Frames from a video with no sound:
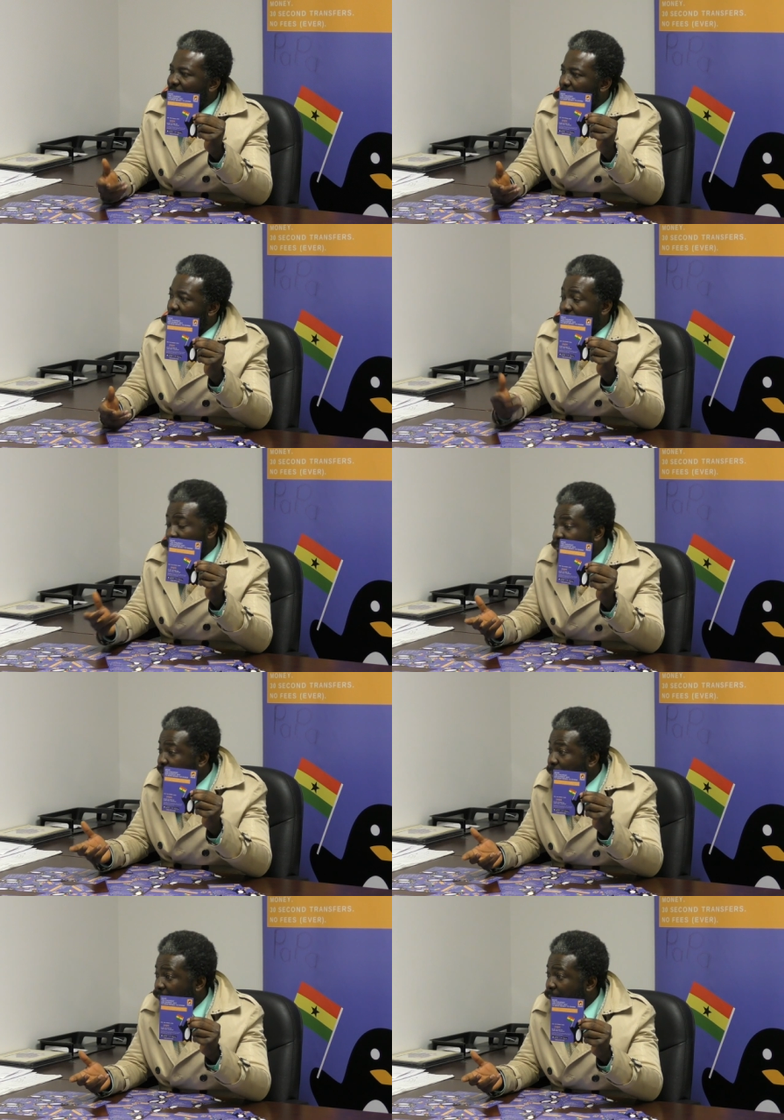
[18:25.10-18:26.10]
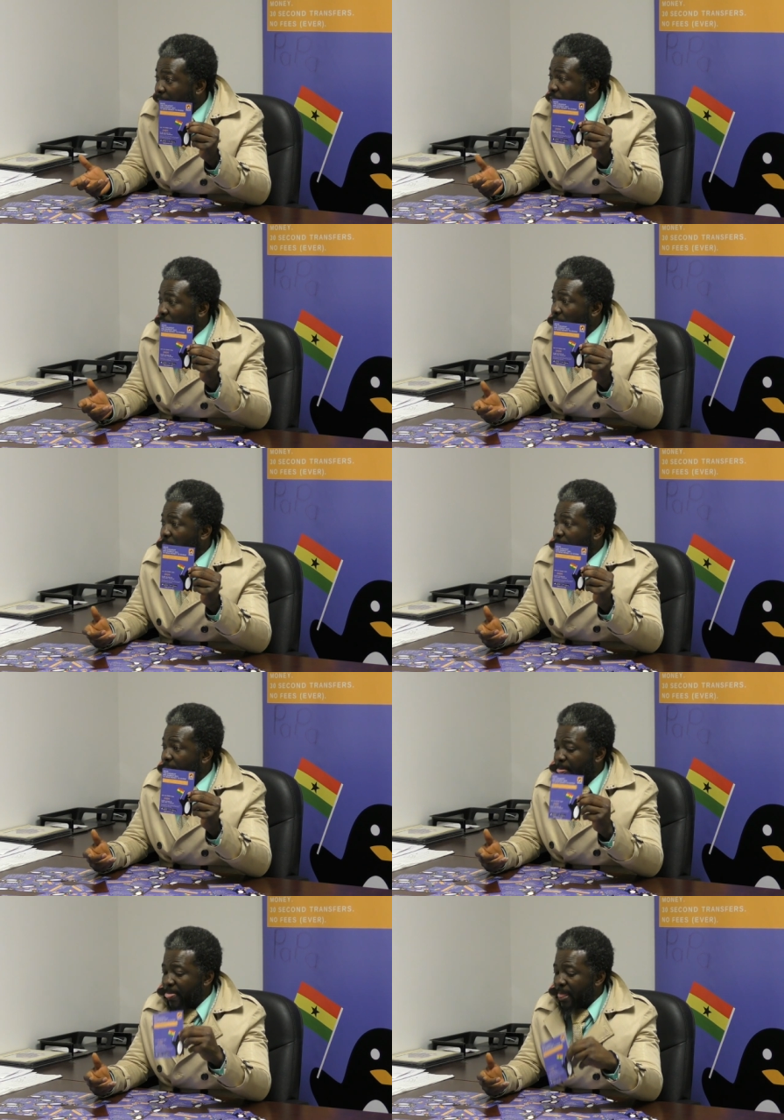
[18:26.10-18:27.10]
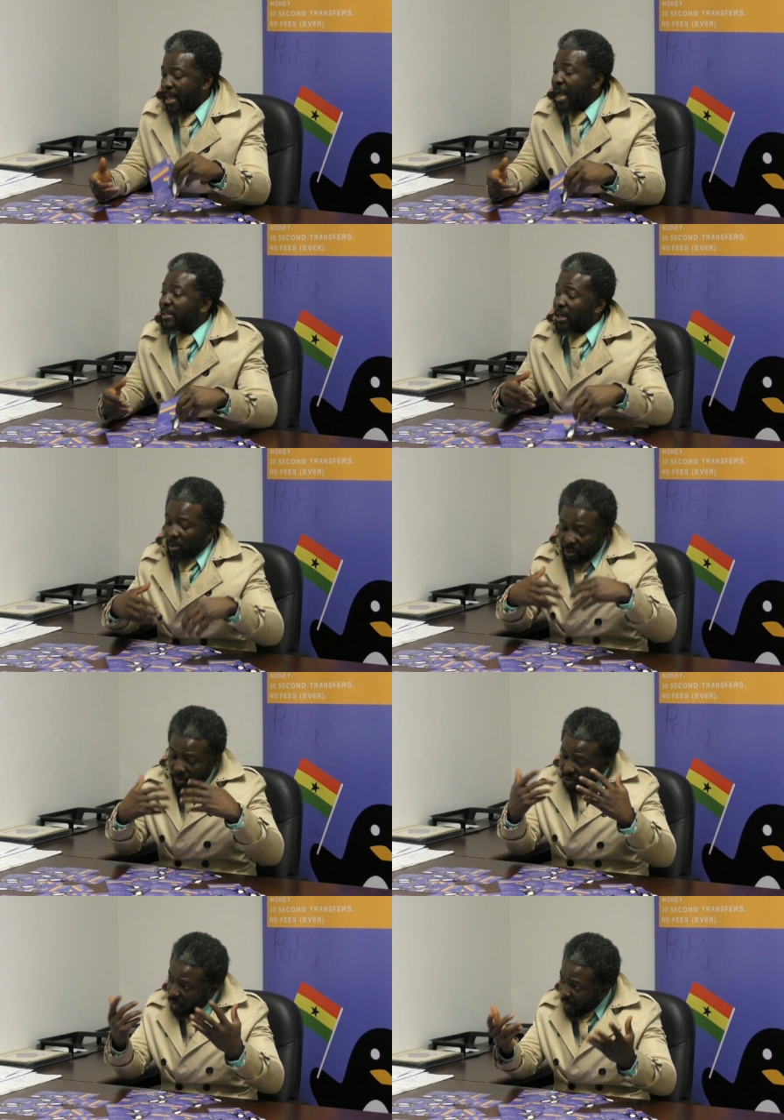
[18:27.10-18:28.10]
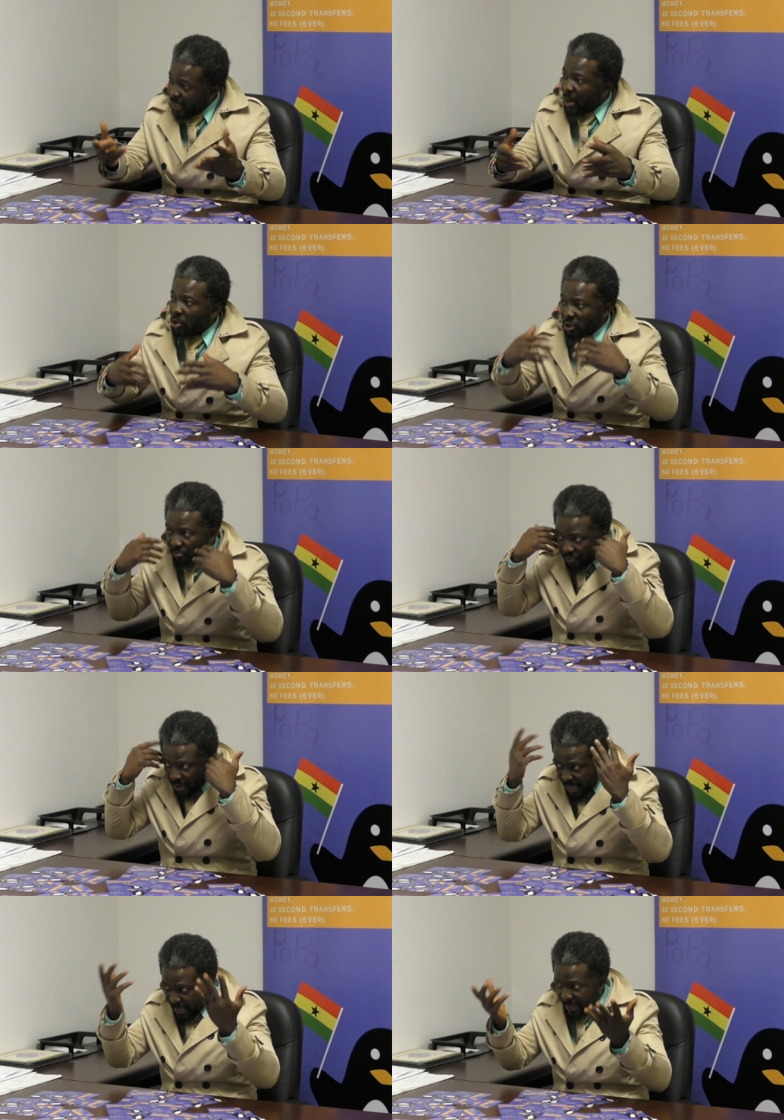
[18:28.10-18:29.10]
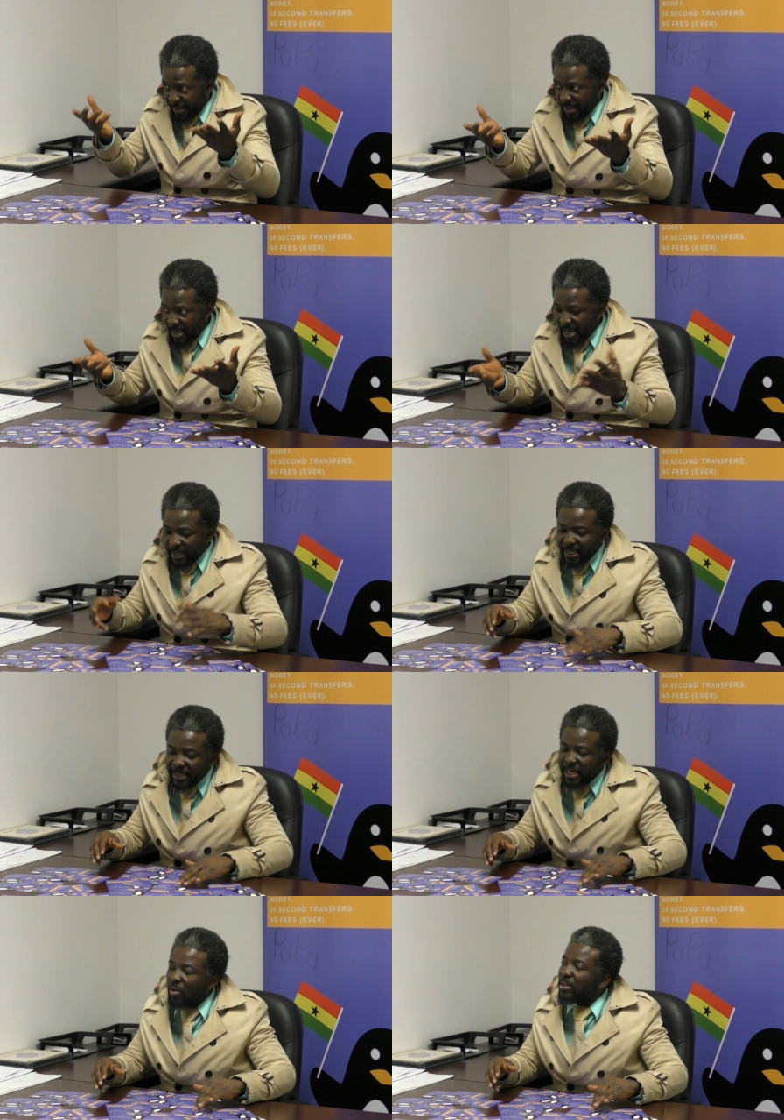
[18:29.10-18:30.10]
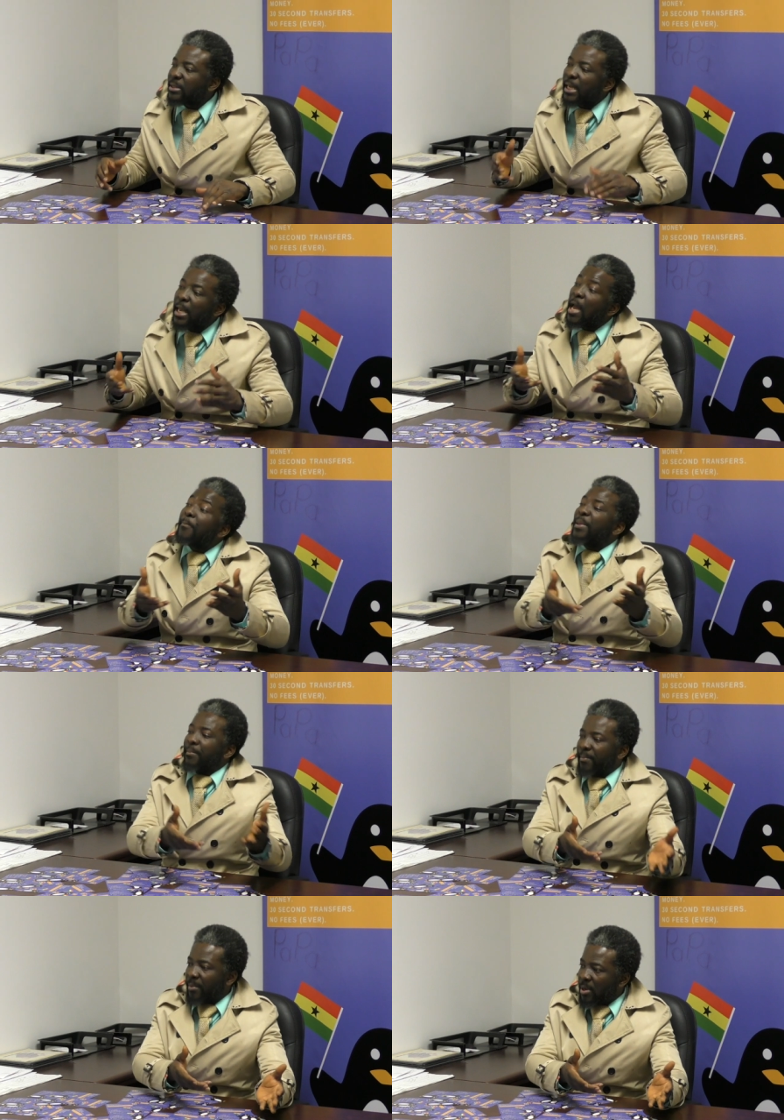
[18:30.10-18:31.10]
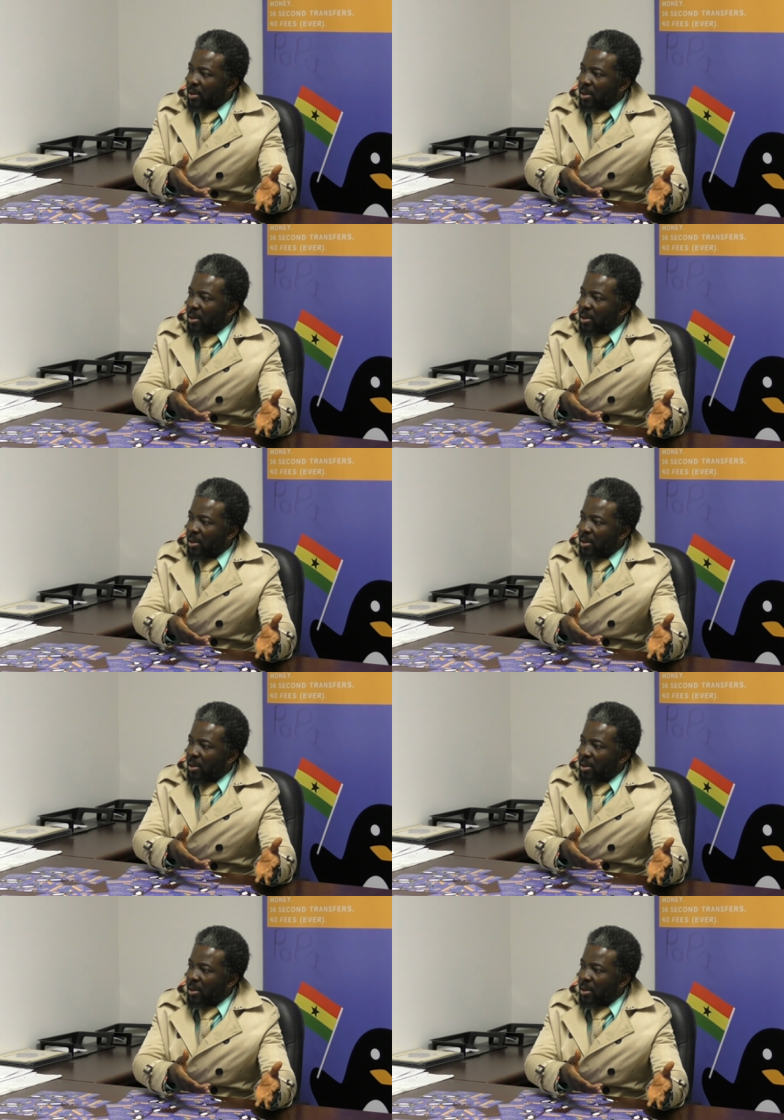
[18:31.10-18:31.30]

Africa. So I'm from Ghana, so as he was talking, I was praying, and then the Lord said, help him.